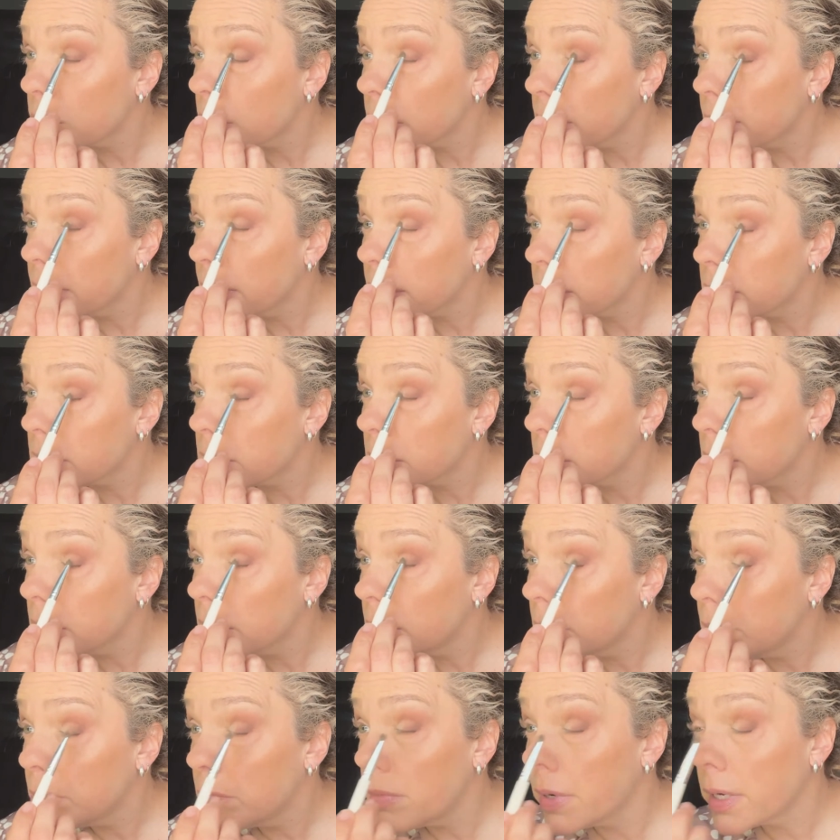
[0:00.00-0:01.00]
of gets
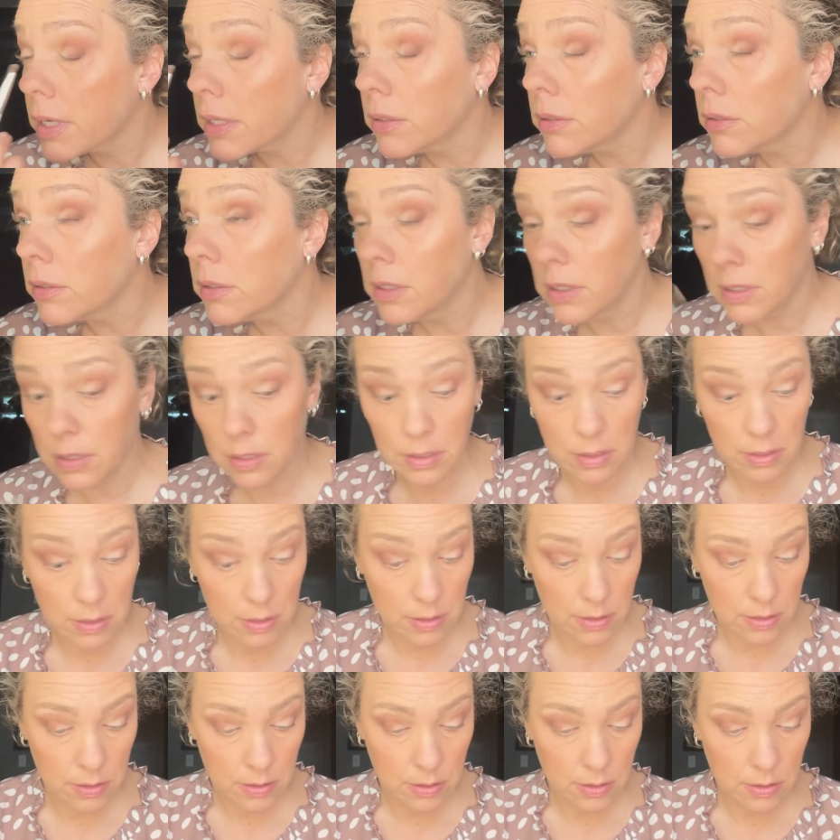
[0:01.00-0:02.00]
muddled
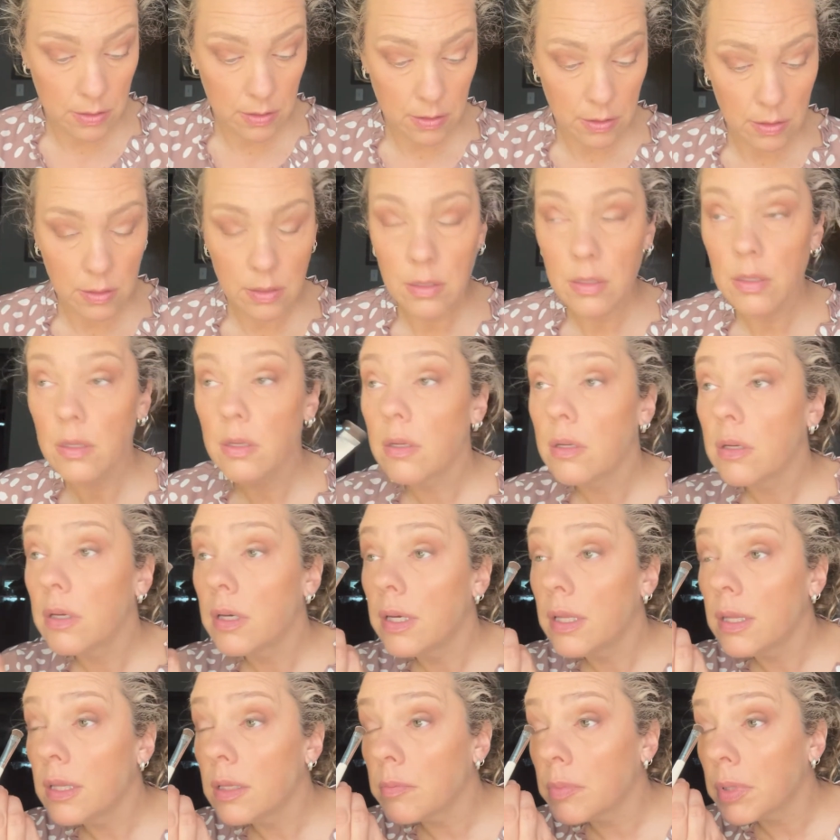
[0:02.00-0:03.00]

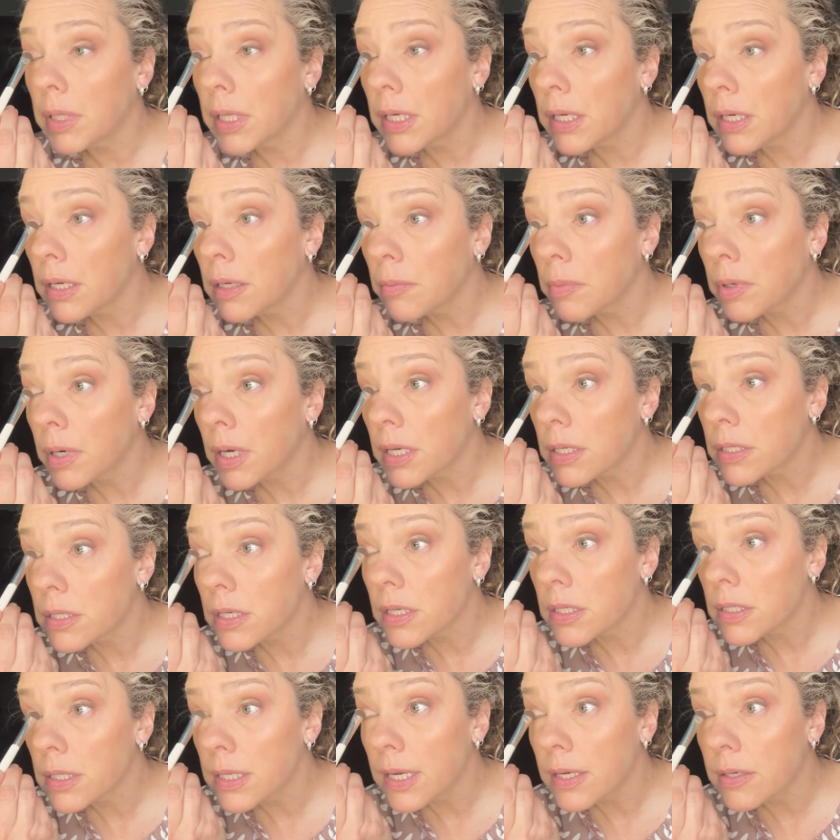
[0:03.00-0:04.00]
in the blending
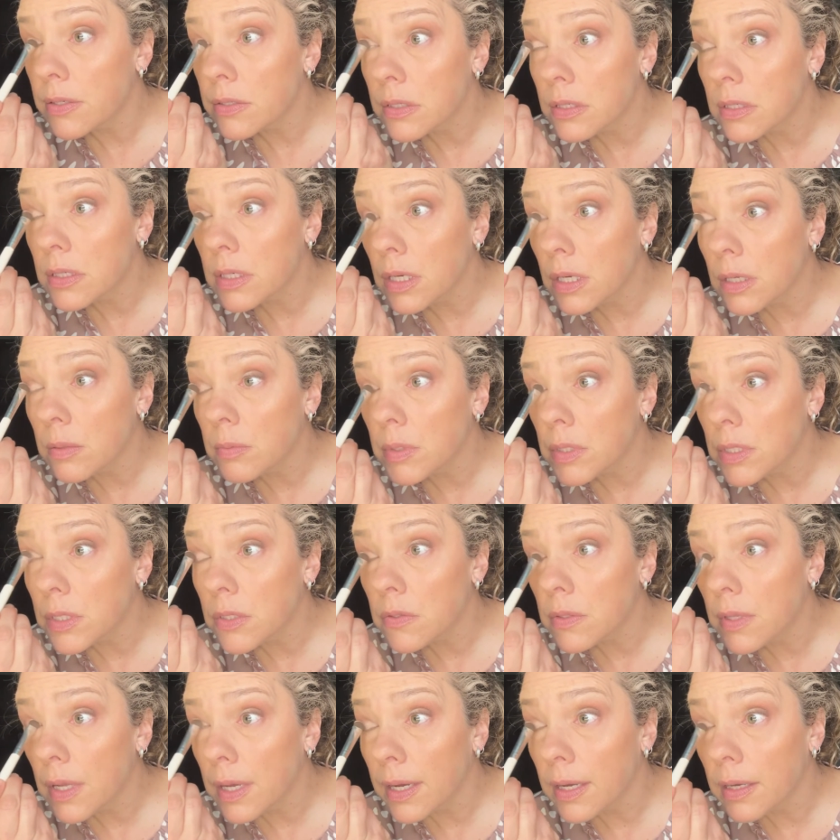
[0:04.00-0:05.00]
process, now's the time to do
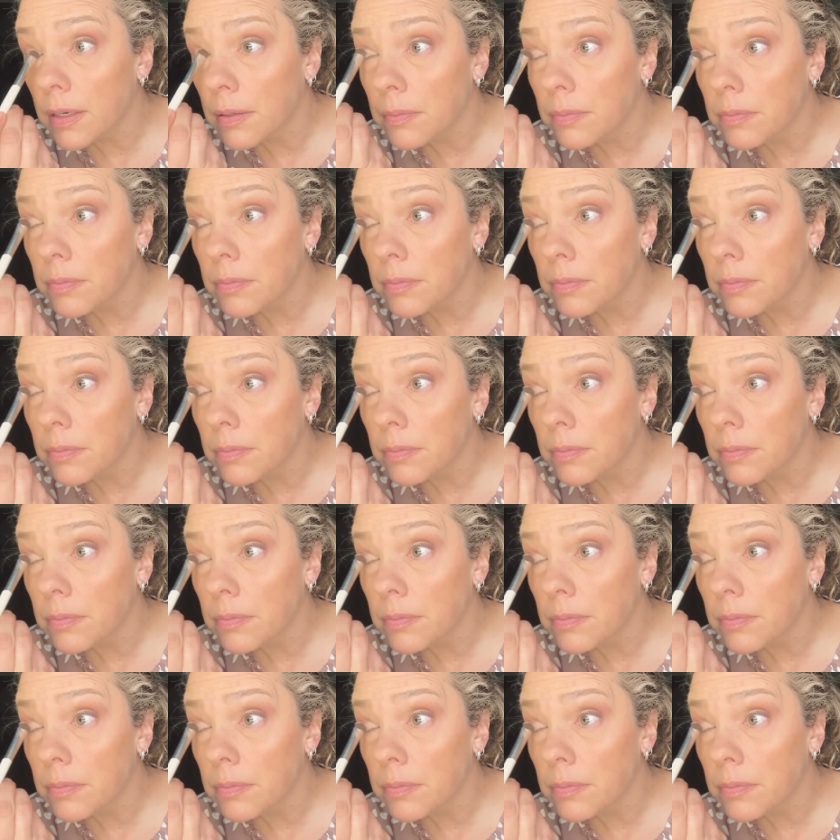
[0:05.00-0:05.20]
that.